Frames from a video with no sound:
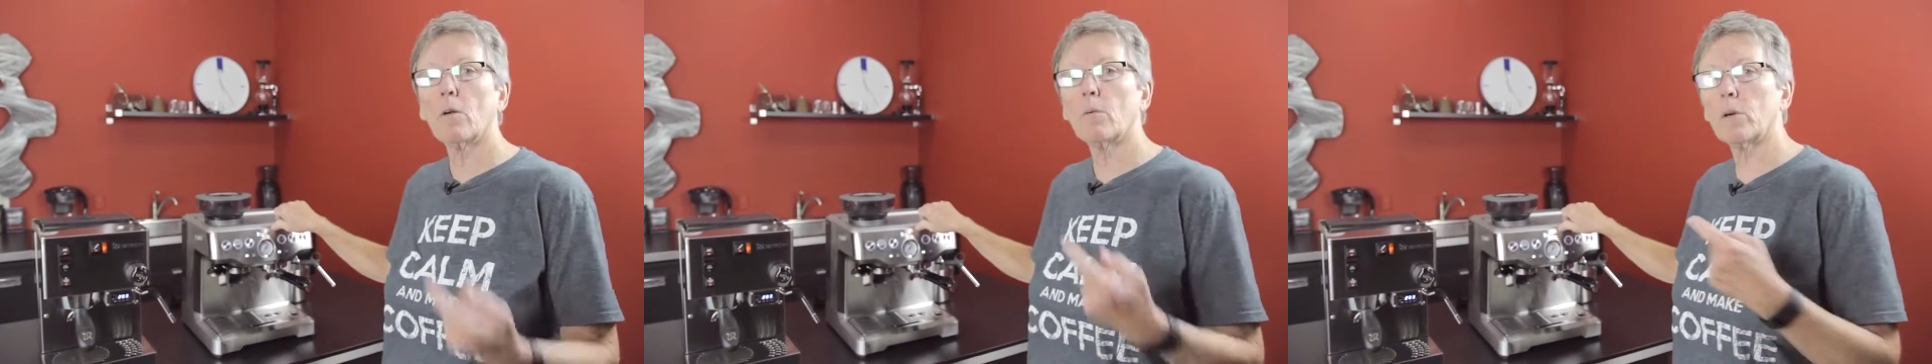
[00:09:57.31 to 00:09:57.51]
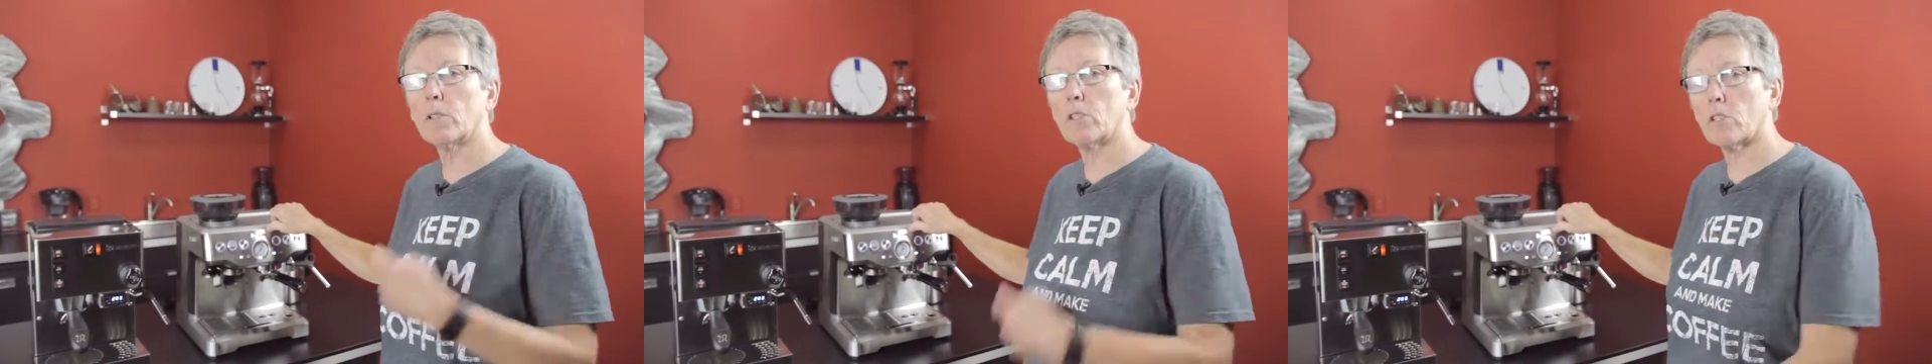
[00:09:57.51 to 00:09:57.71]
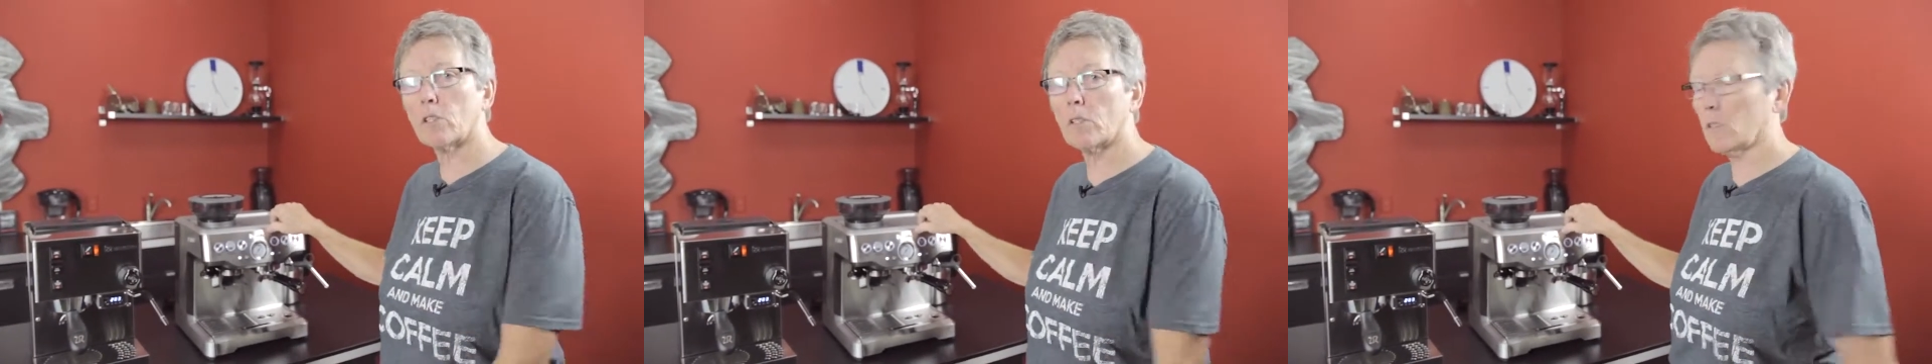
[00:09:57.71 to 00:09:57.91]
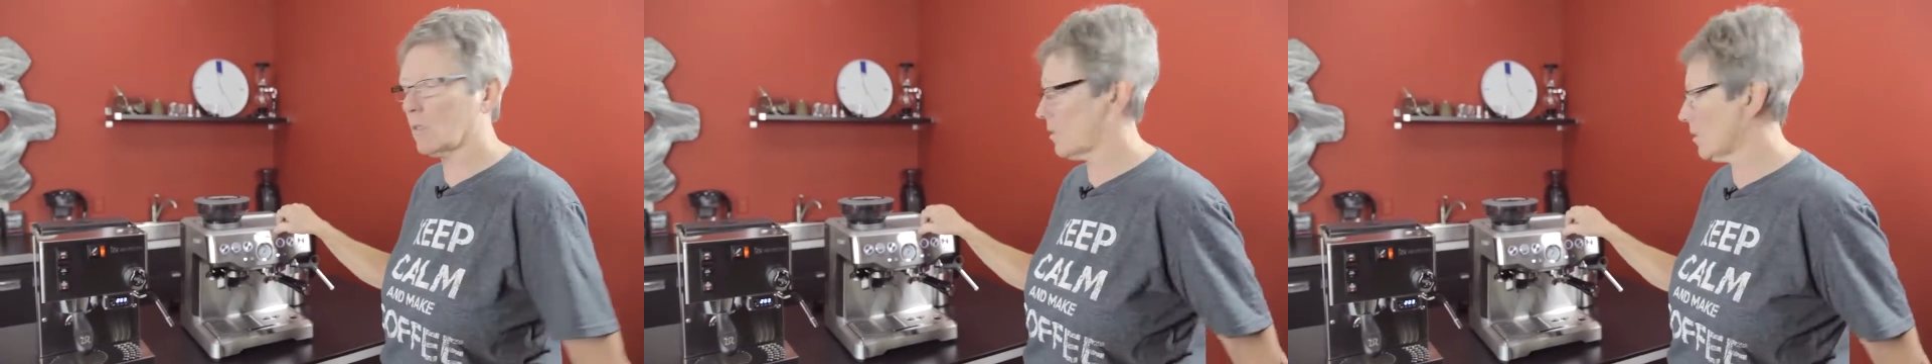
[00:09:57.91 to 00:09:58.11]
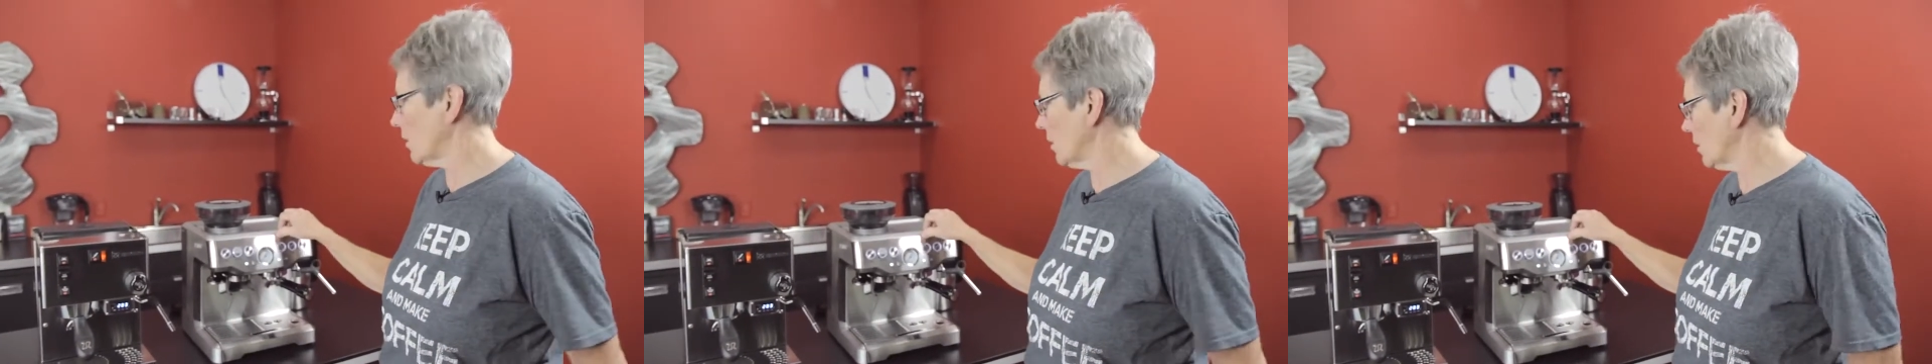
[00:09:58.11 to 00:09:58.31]
which
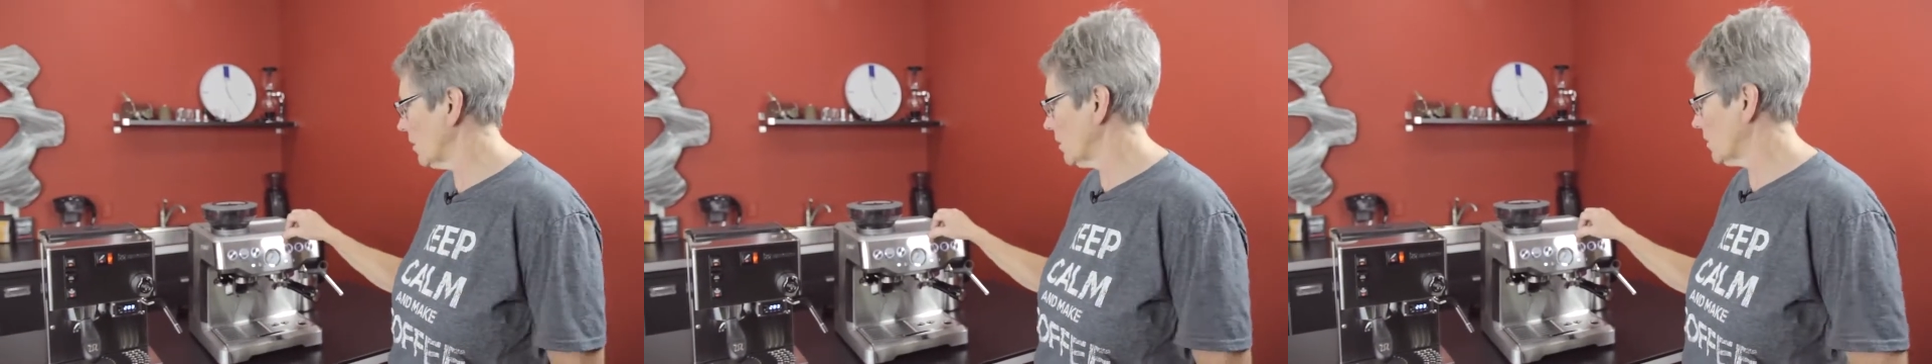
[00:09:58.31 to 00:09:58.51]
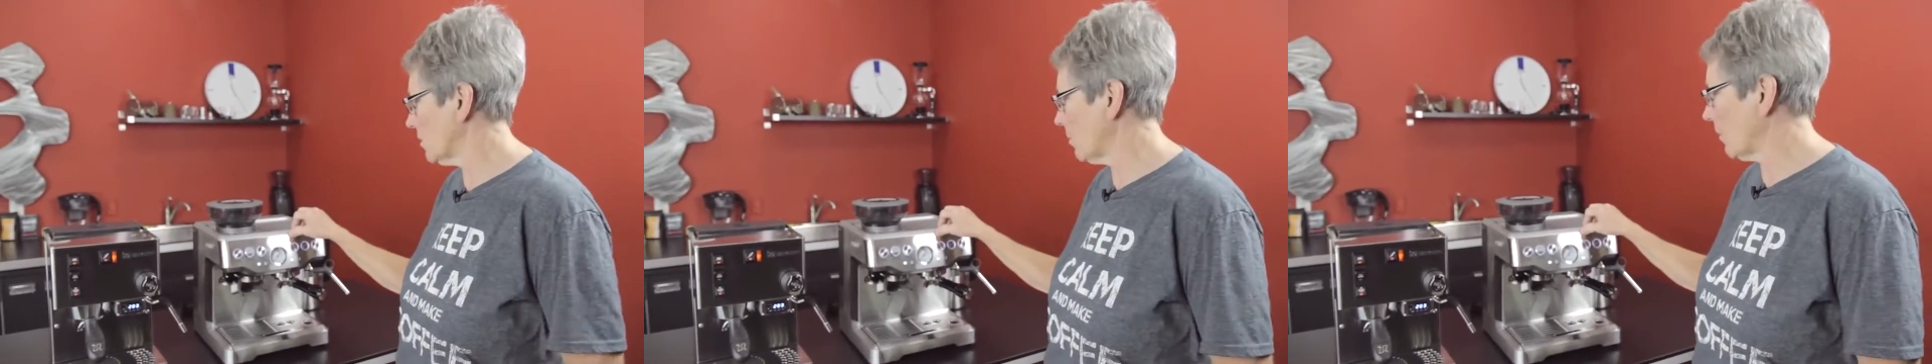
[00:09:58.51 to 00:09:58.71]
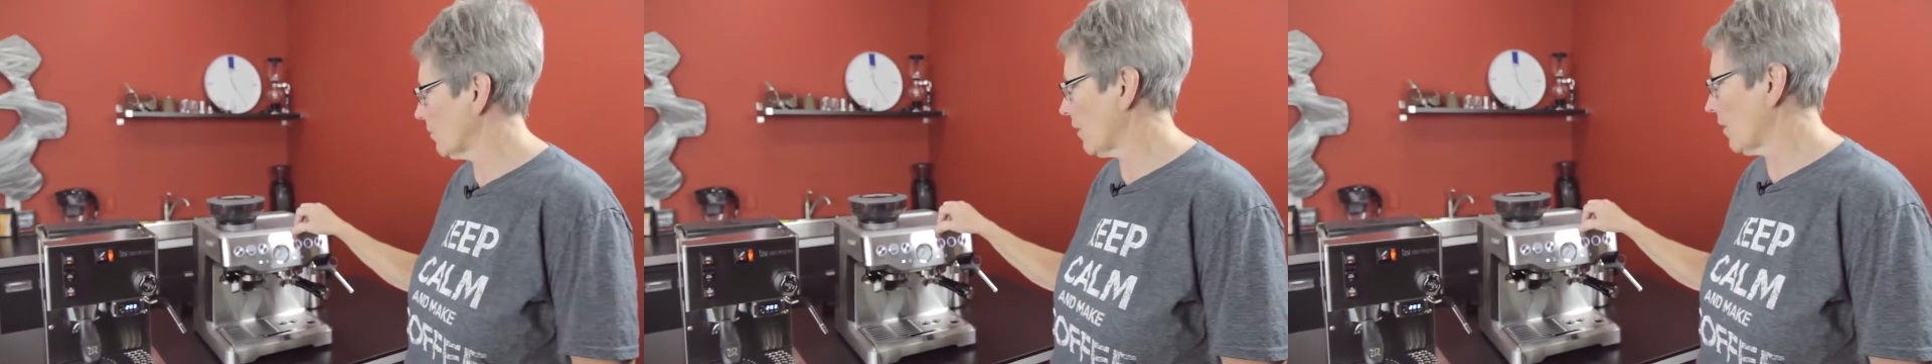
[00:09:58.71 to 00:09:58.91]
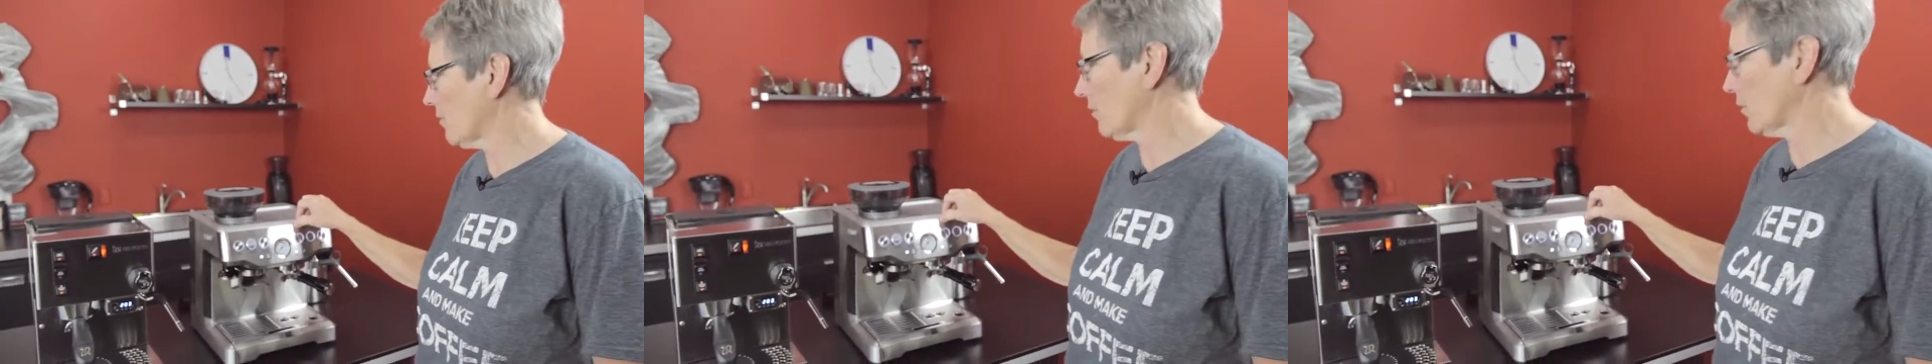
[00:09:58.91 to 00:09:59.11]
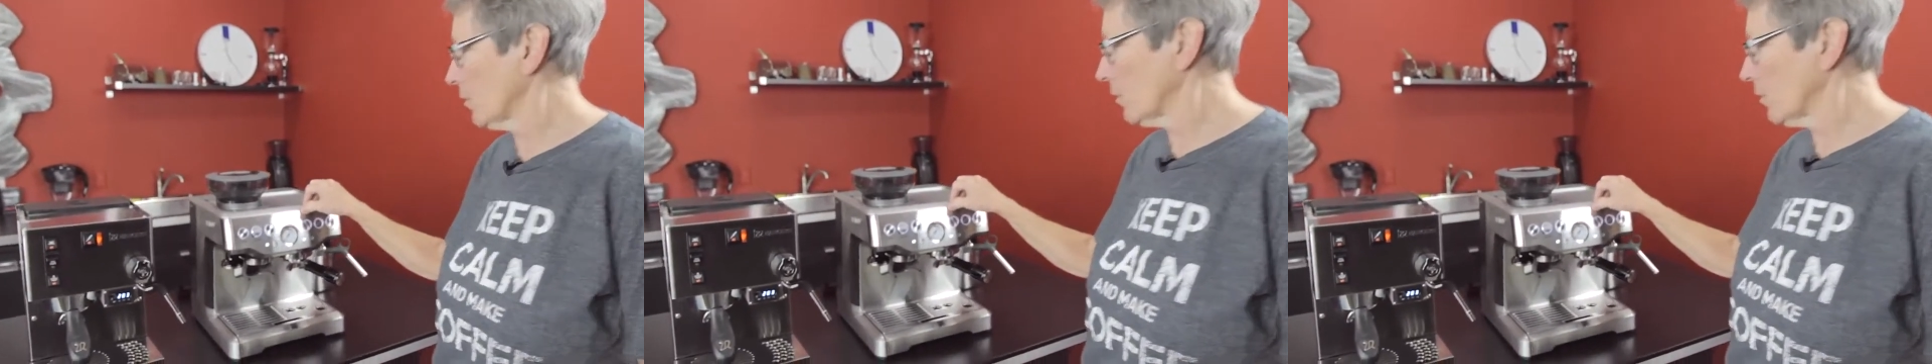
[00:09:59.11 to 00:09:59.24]
this has been around for a